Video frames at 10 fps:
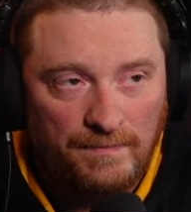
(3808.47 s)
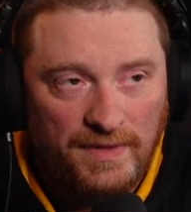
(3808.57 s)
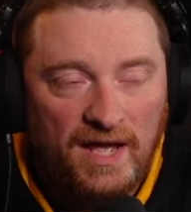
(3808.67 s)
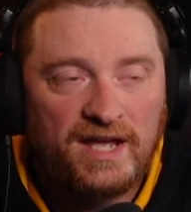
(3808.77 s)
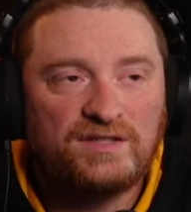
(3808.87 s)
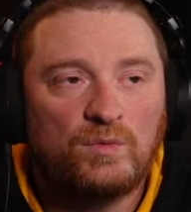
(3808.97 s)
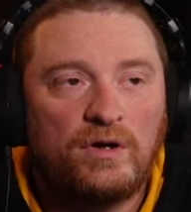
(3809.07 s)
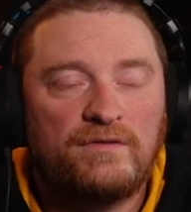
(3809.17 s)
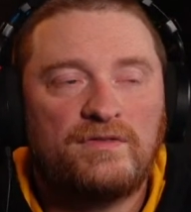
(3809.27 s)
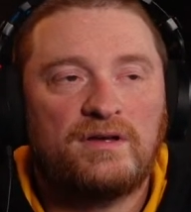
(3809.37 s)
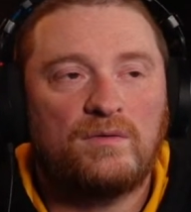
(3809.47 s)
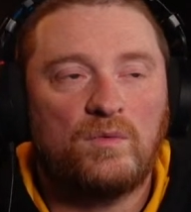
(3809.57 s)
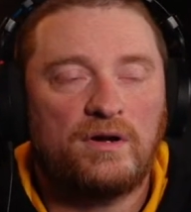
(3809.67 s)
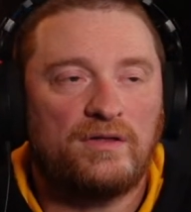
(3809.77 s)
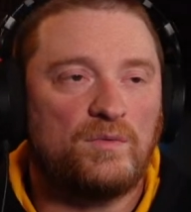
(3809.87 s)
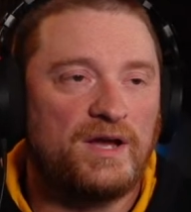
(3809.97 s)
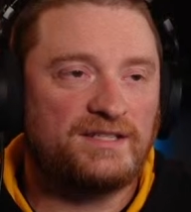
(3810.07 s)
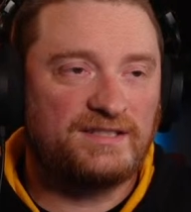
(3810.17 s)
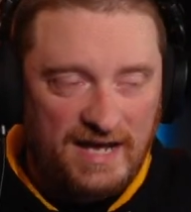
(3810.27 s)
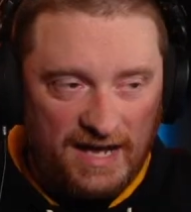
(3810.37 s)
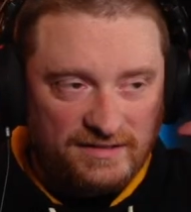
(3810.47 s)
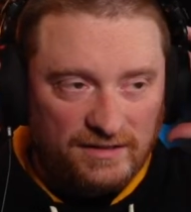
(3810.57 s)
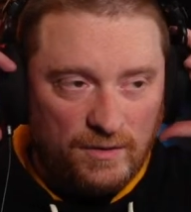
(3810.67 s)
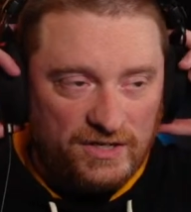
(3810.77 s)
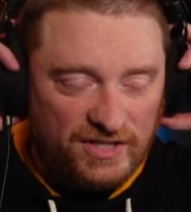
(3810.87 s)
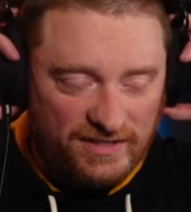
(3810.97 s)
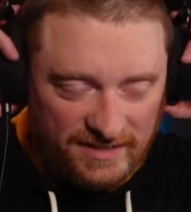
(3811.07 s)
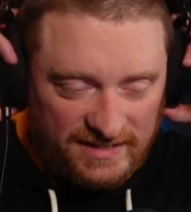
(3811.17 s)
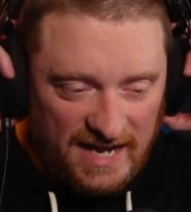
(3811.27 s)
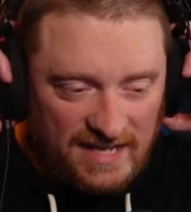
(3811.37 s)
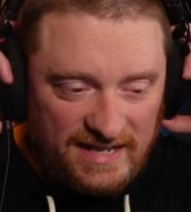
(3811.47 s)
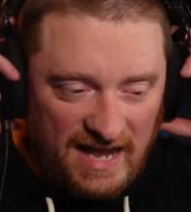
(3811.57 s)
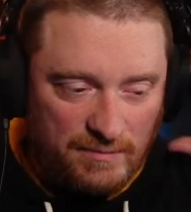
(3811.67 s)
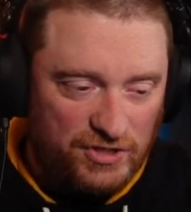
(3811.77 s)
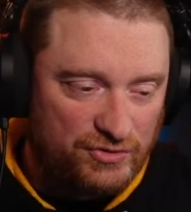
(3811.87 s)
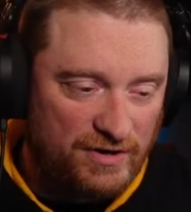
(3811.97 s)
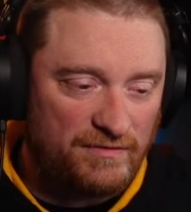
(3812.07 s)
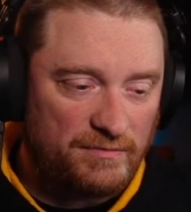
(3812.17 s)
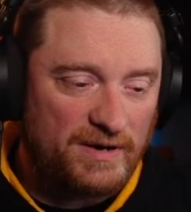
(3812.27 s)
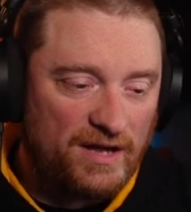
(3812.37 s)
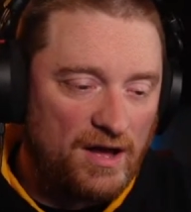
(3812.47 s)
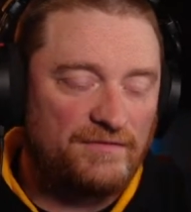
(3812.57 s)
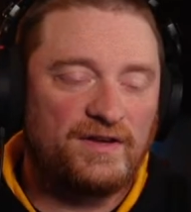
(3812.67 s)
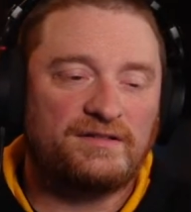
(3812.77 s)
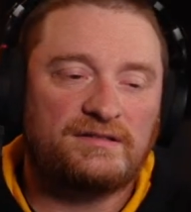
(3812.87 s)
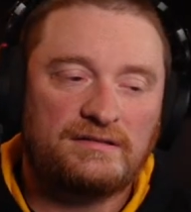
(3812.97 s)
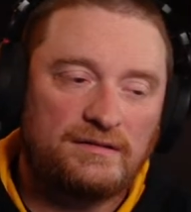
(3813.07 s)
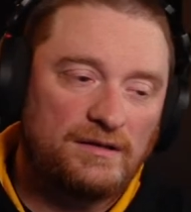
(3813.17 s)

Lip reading: I guess one of the ways to ask the question, today's game is driven by offense.